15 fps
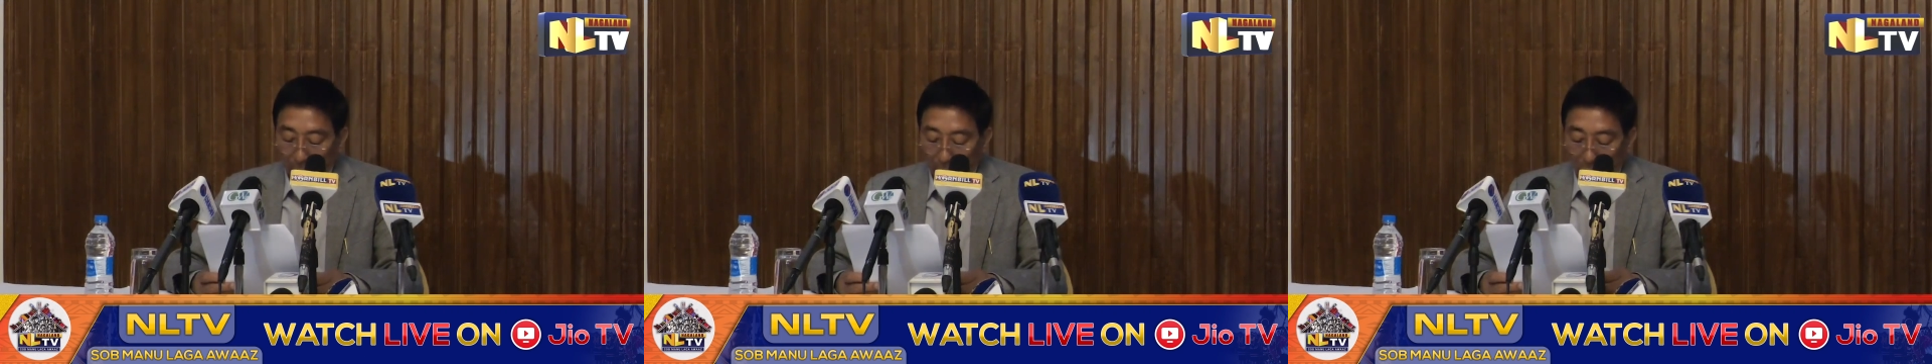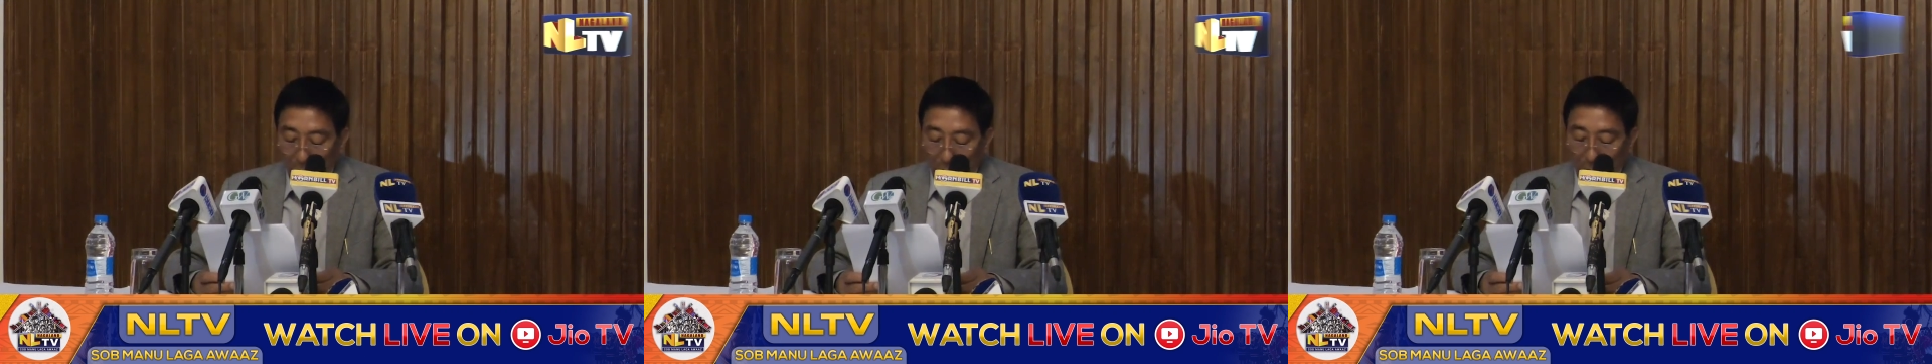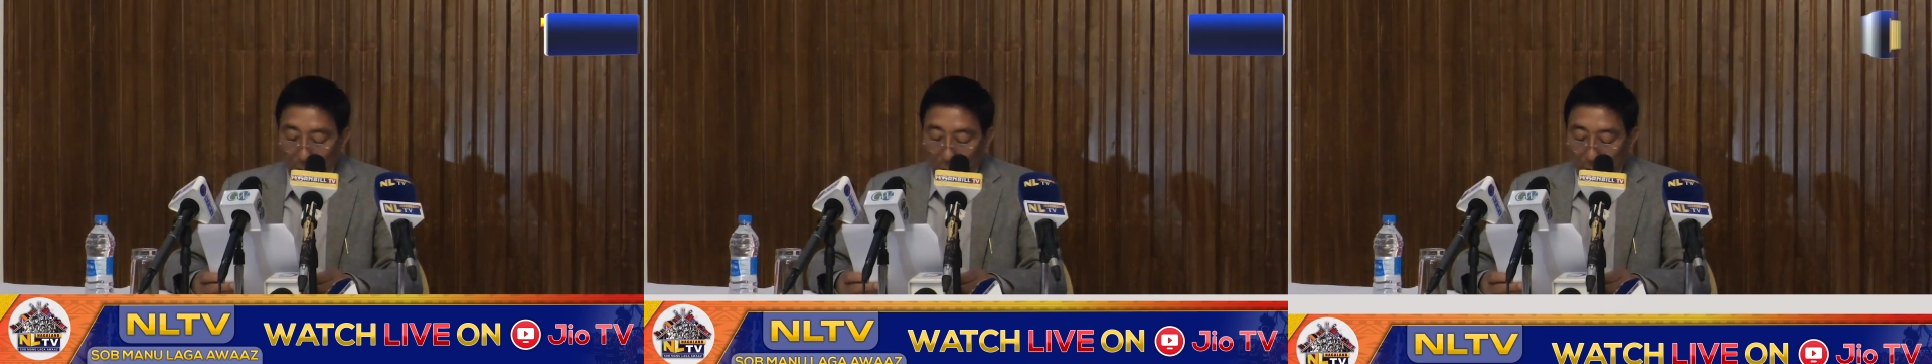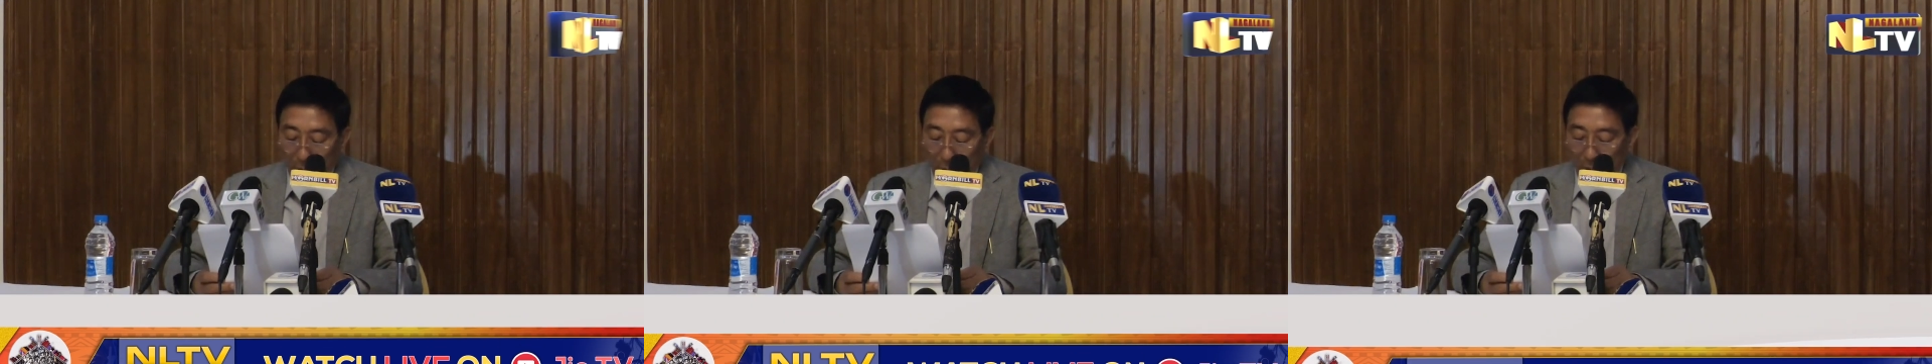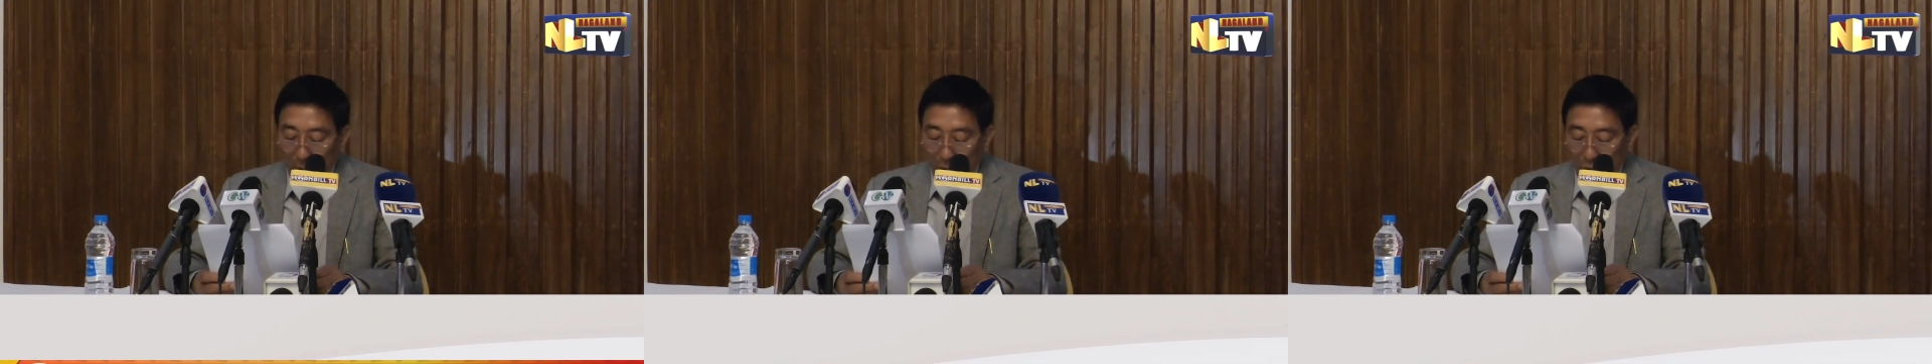
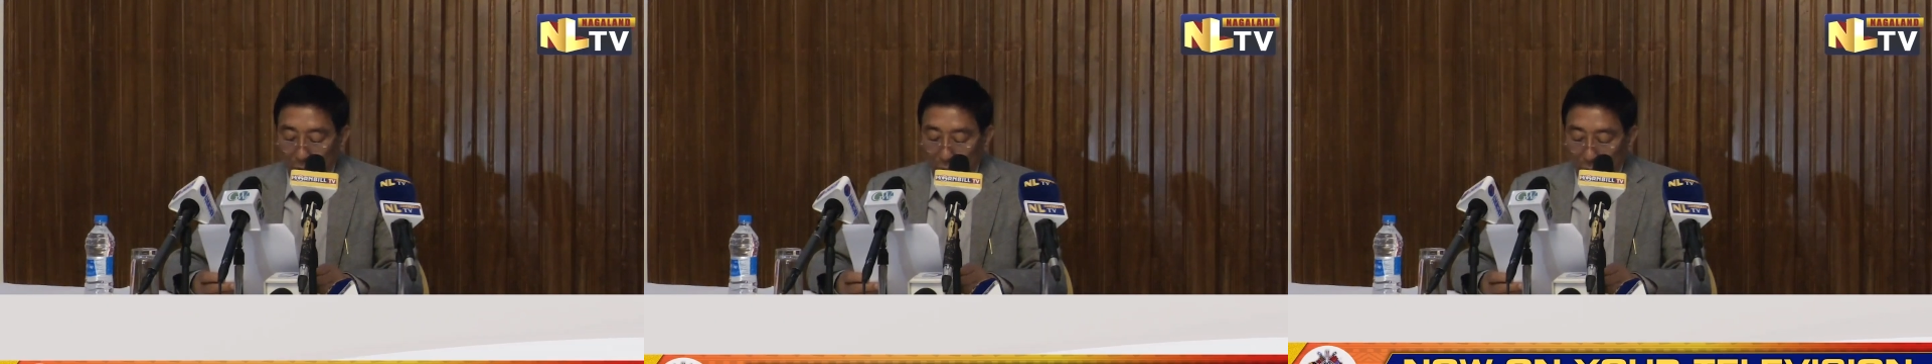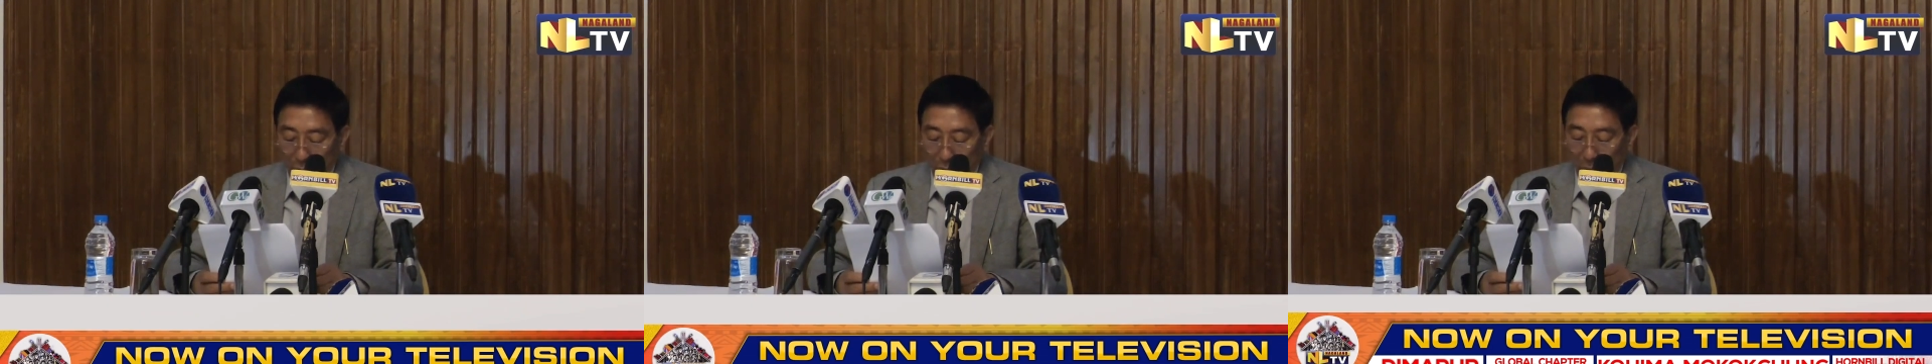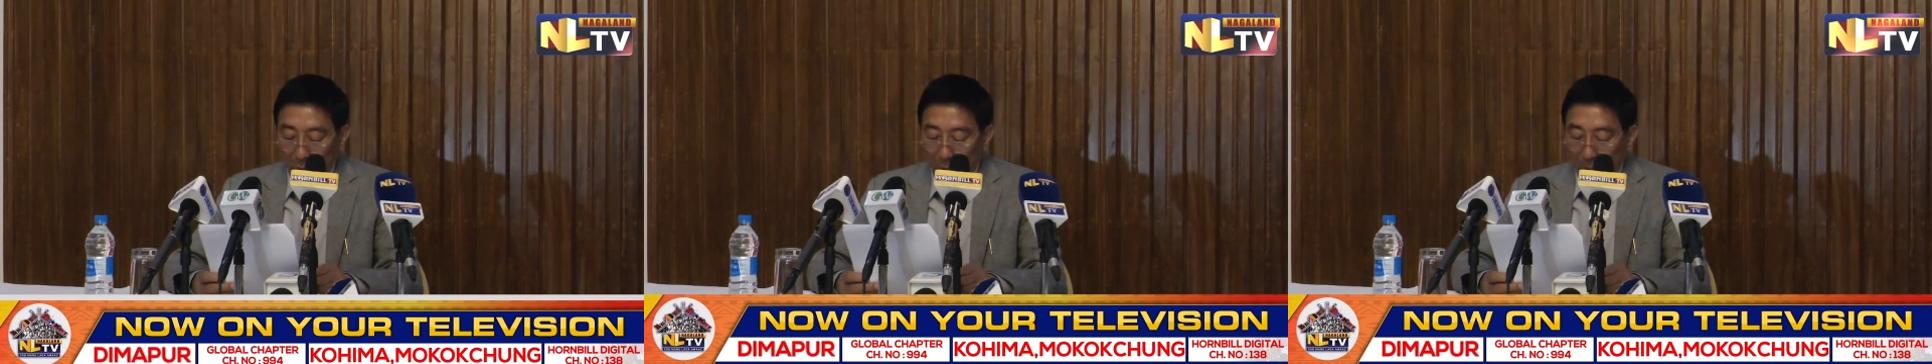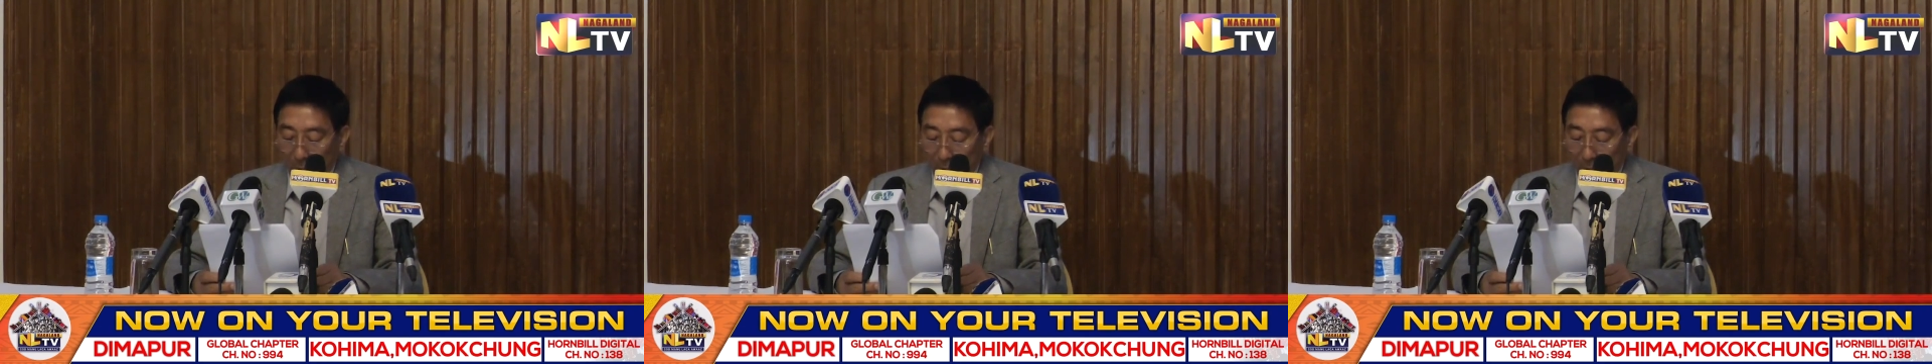Political Issue